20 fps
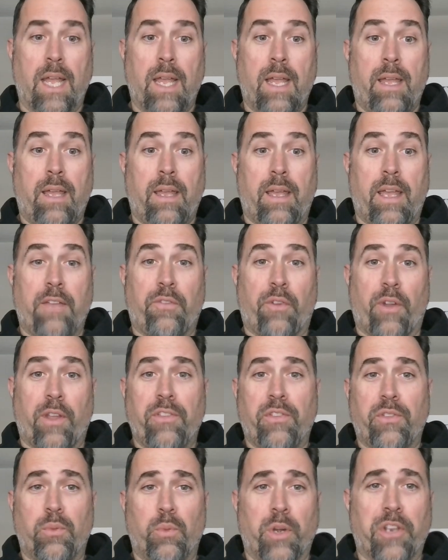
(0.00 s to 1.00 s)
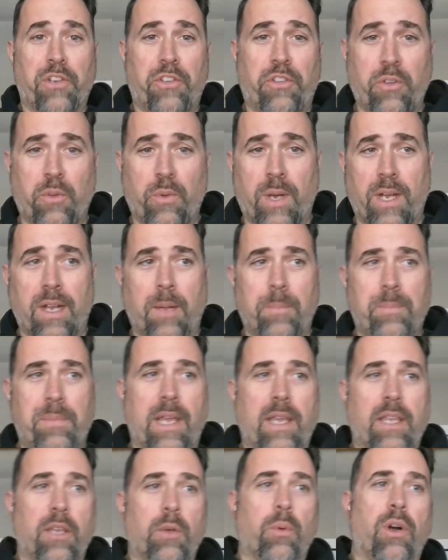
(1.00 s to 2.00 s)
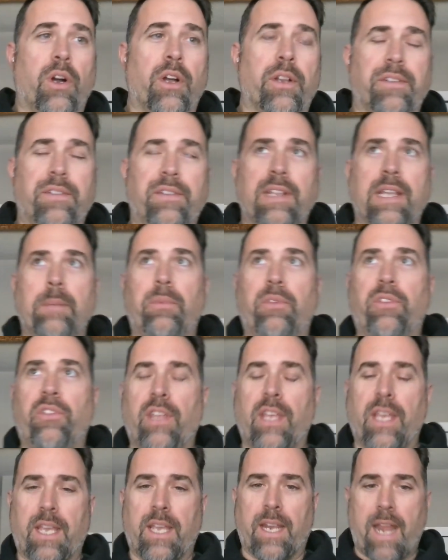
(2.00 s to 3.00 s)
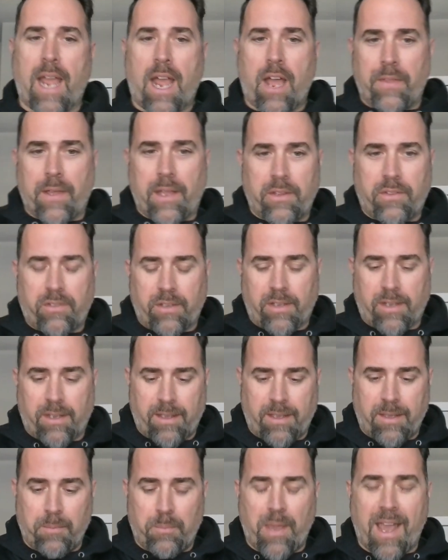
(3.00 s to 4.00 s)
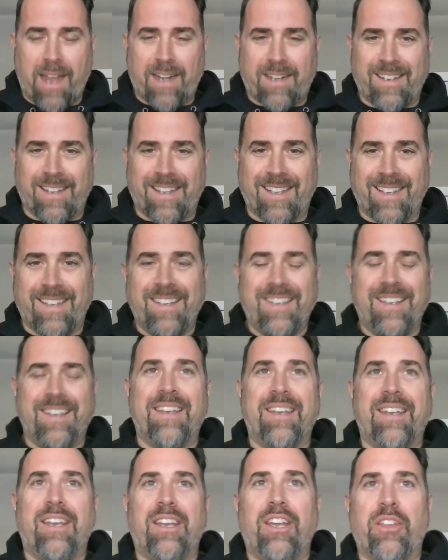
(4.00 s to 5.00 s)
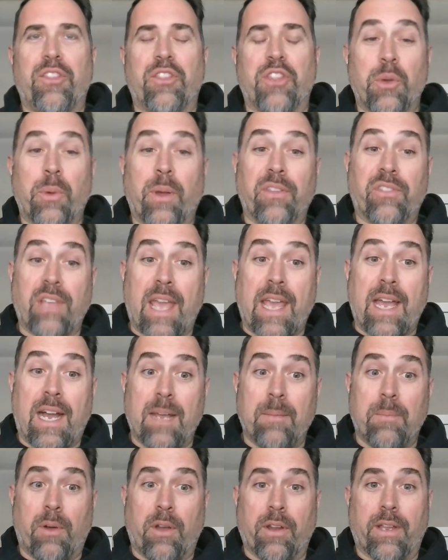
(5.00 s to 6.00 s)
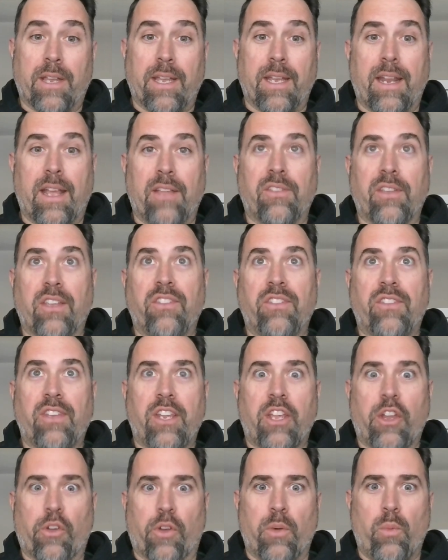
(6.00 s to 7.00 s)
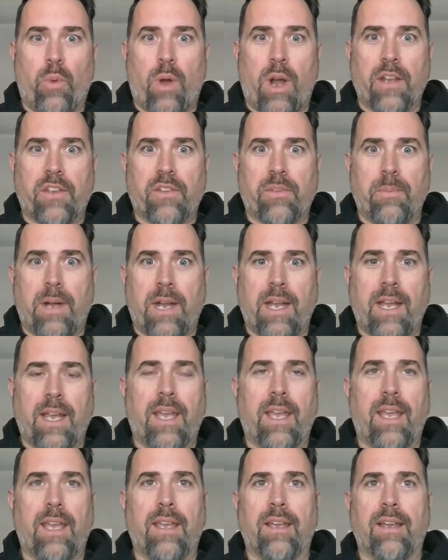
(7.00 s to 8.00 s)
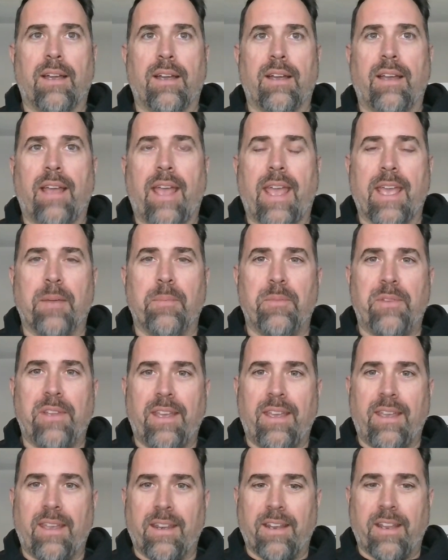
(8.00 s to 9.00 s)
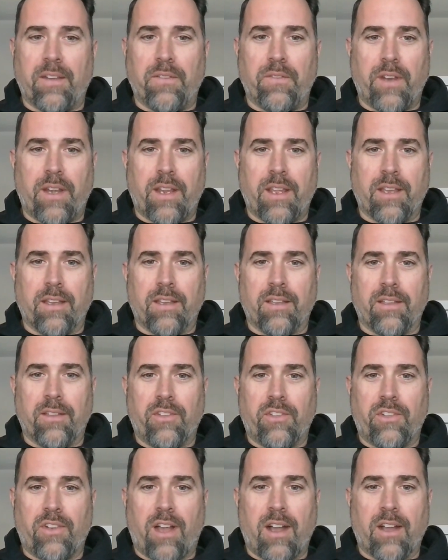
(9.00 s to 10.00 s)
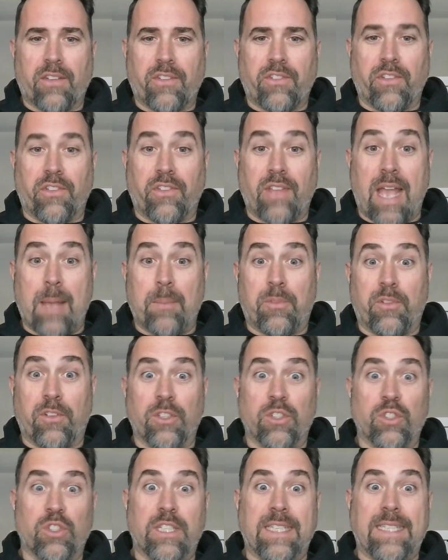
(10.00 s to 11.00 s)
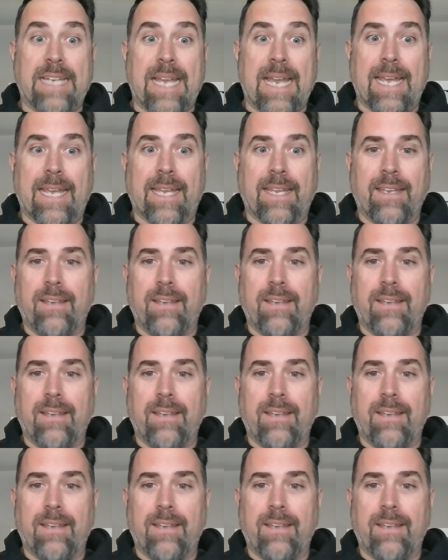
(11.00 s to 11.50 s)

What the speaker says: Hey friends, wanted to update you on DeepSeek and how that's impacting the US AI market as I sit here and watch my AMD and NVIDIA stocks just absolutely tank.